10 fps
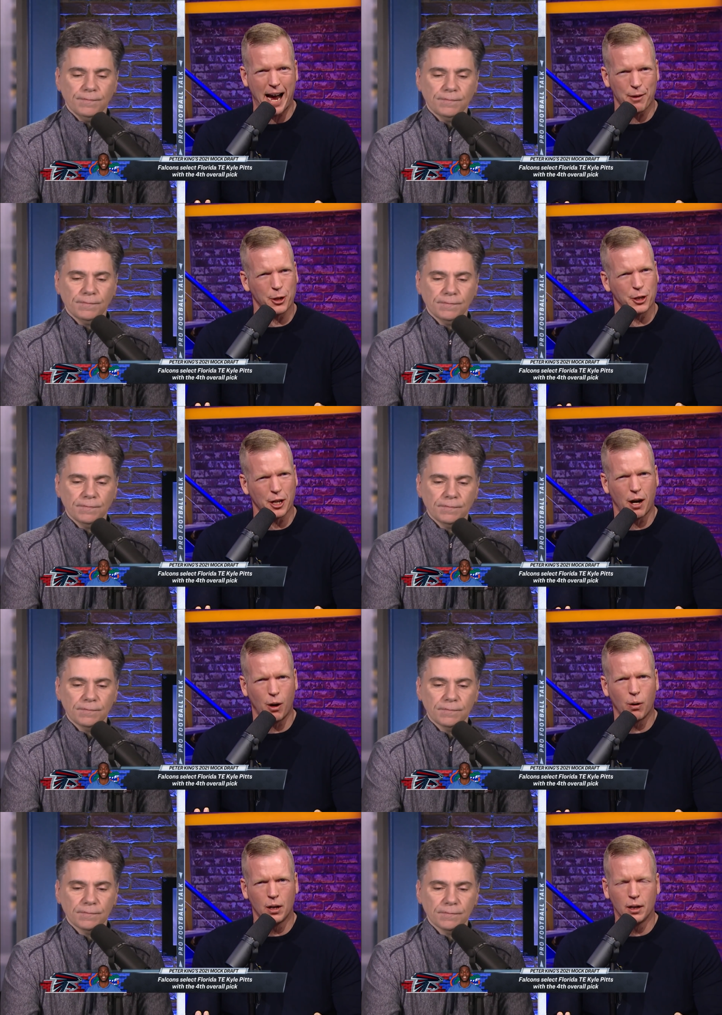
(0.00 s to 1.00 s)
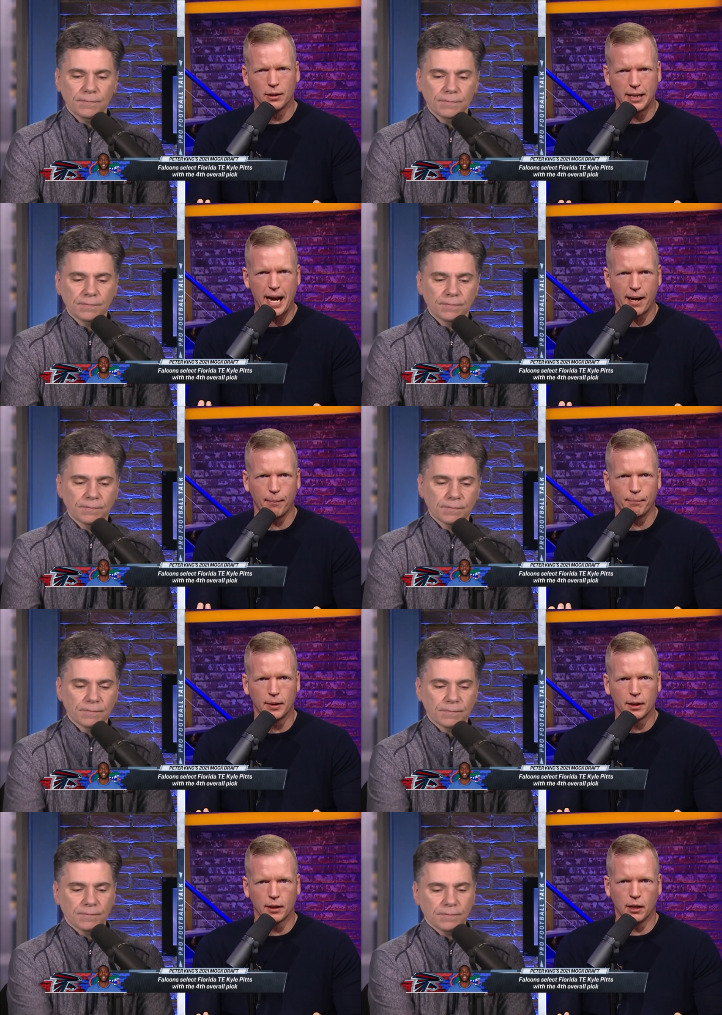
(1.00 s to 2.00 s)
Speaker 1: where you go, damn,
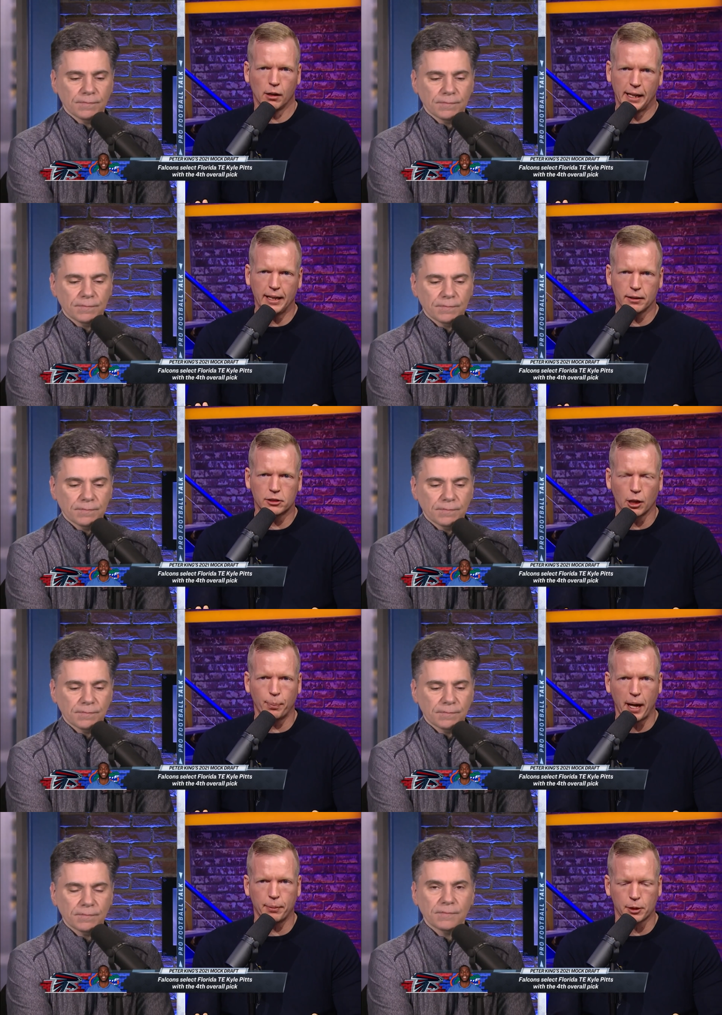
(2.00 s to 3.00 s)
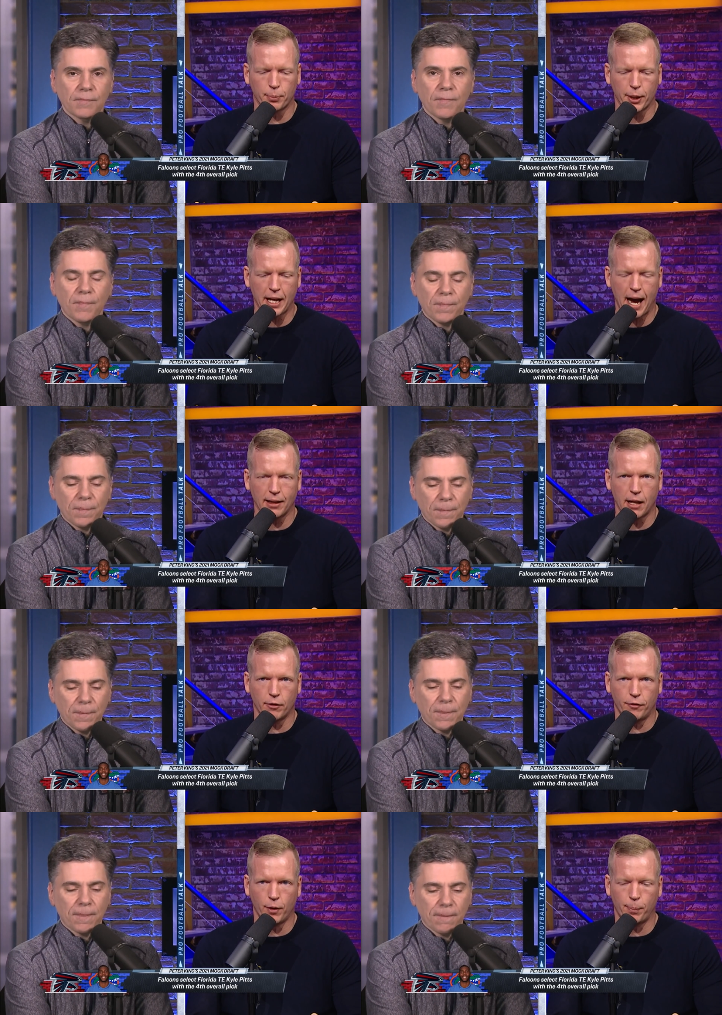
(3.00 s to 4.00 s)
you know, he can still play some pretty high
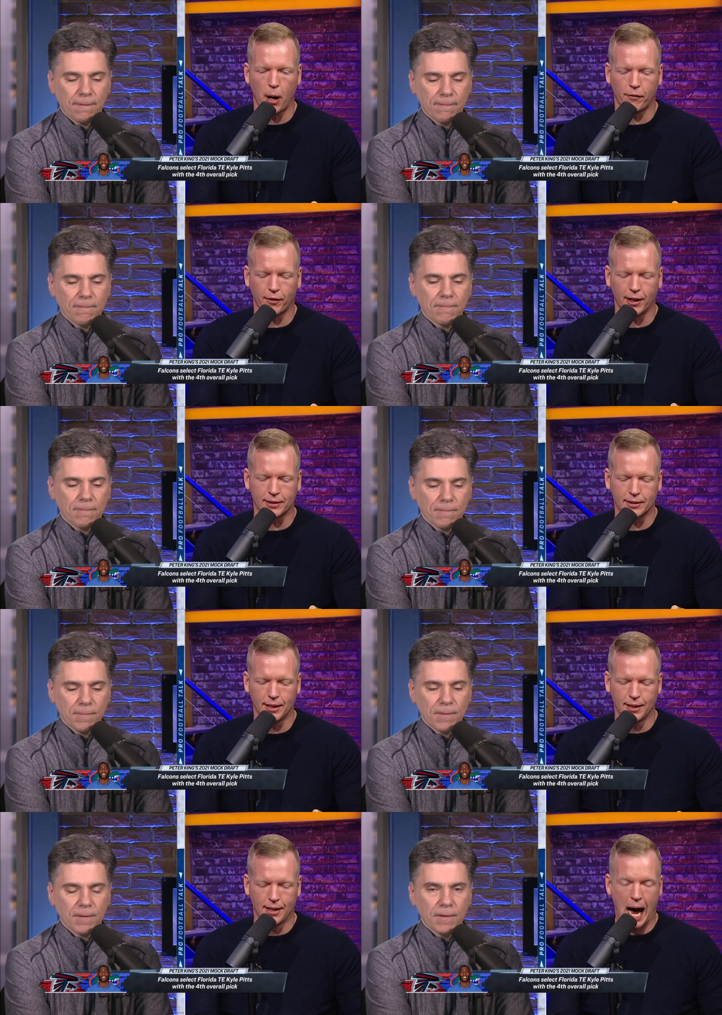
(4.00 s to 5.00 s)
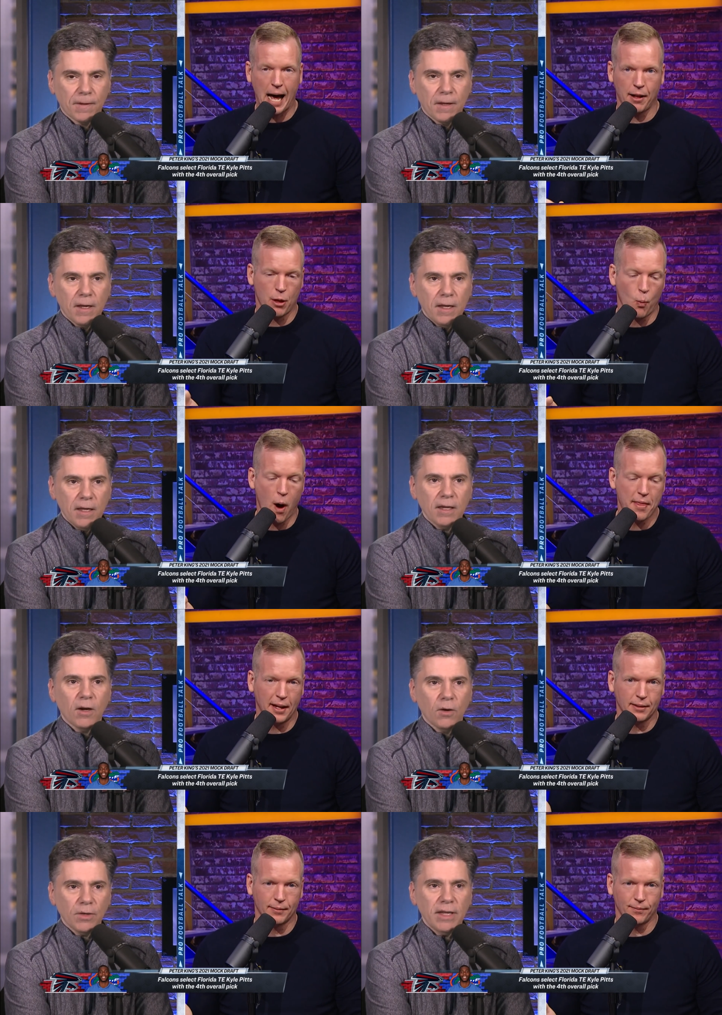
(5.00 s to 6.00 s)
level football for us. I, the one he could
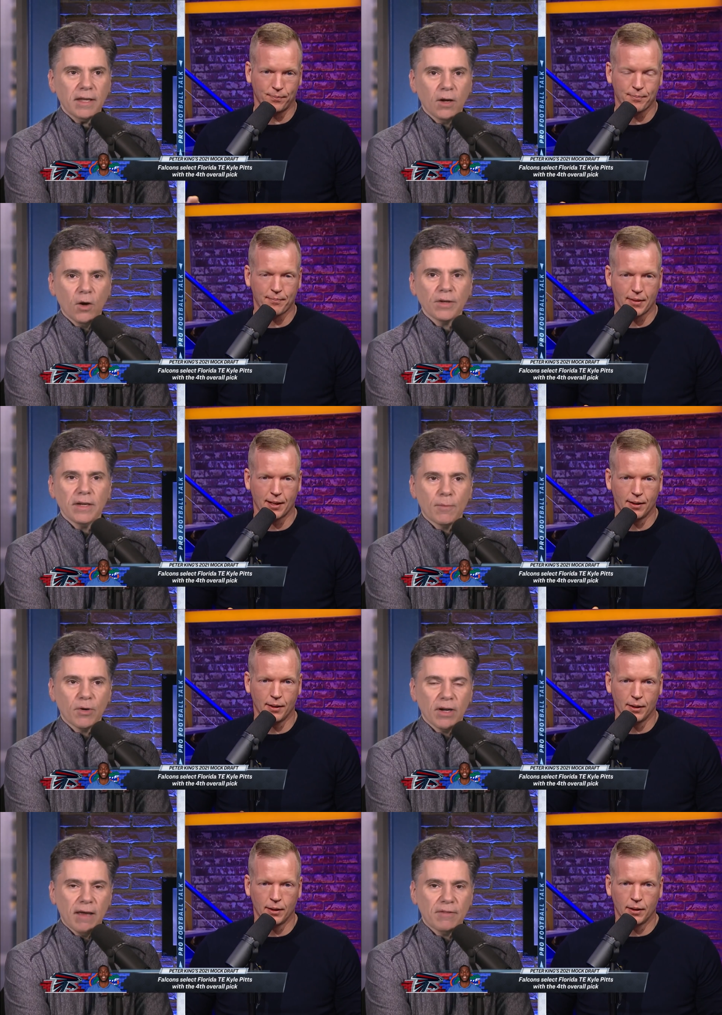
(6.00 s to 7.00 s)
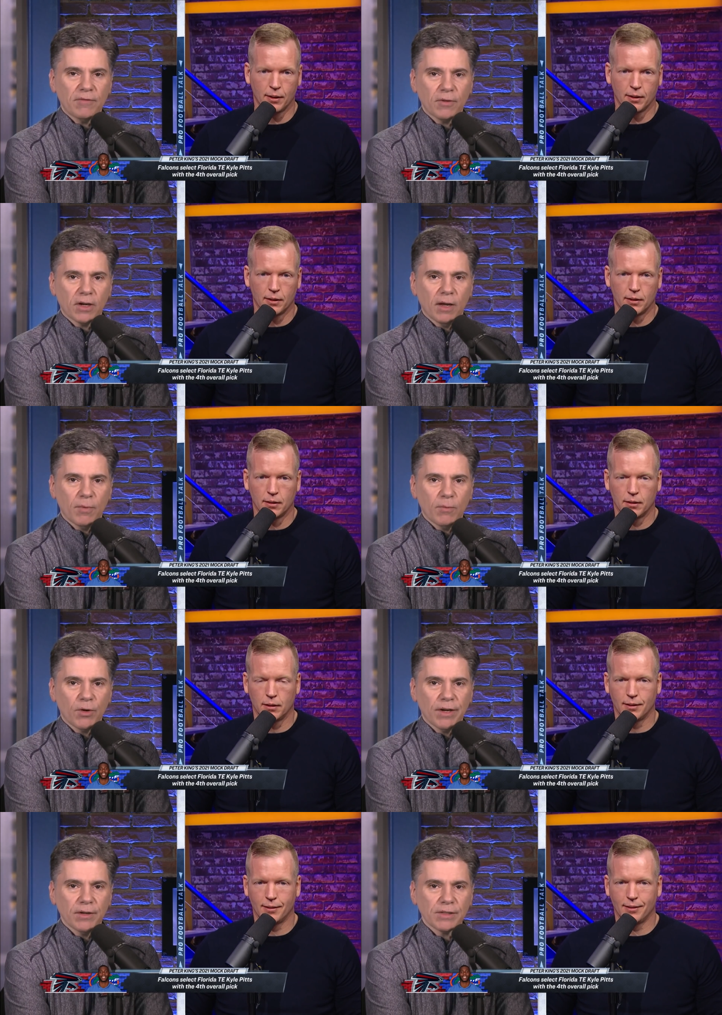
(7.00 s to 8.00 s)
that, hold
Speaker 2: he could hold at number eleven for a couple
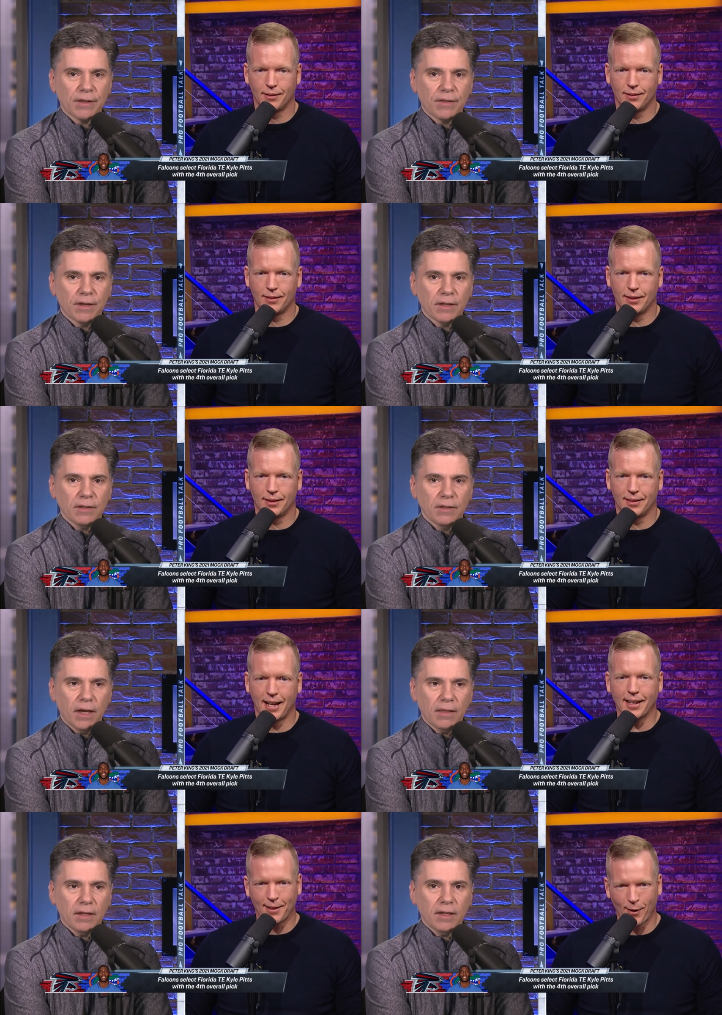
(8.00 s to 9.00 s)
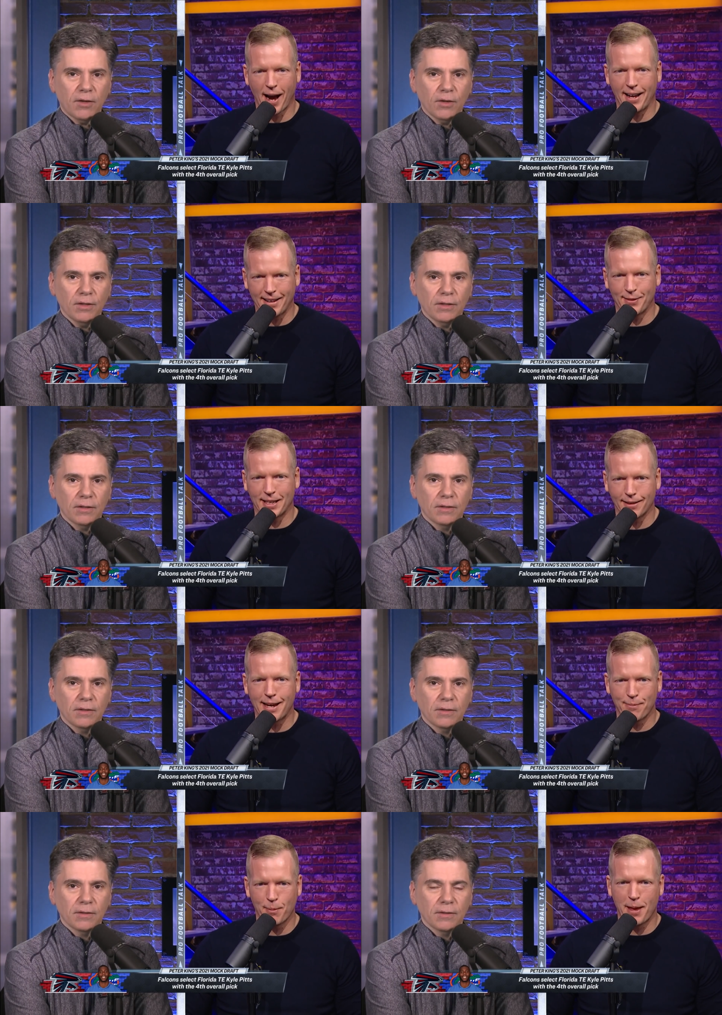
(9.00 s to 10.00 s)
more years, I think. Yeah, I think right.
Speaker 1: Should. We can
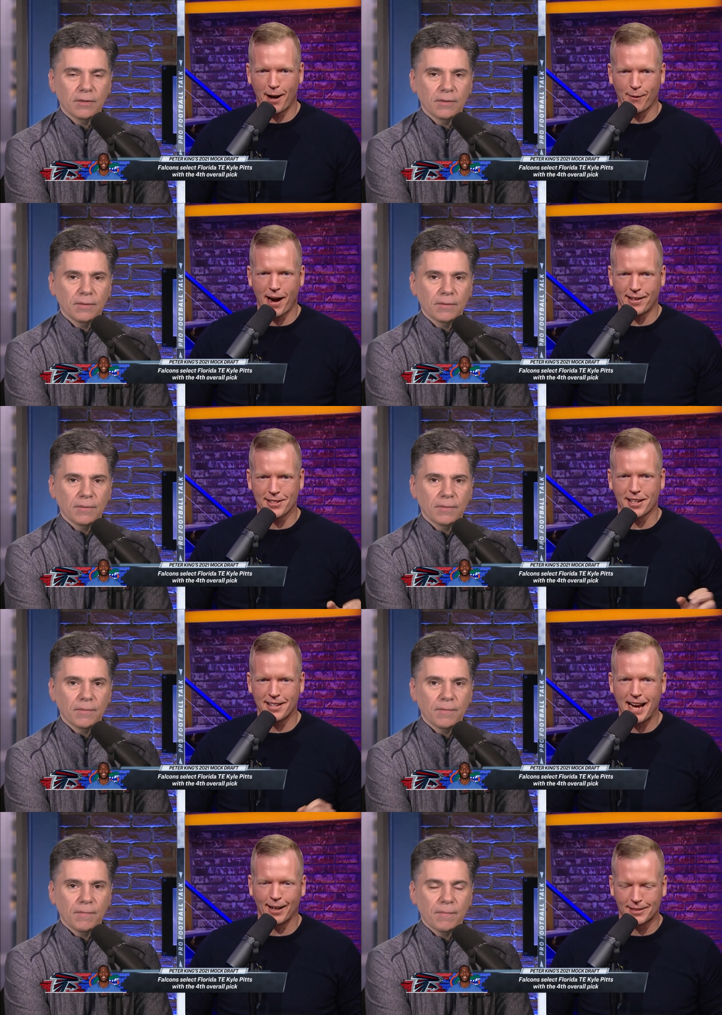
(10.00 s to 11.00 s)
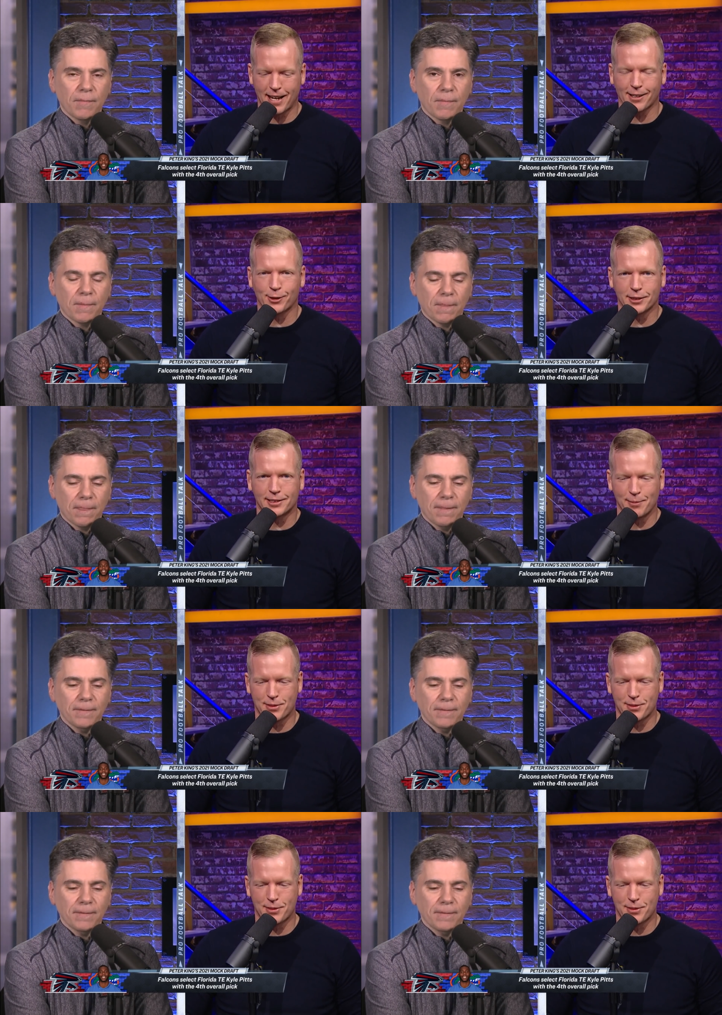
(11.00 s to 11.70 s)
keep him there, right? Just on the outside of Chris Simms'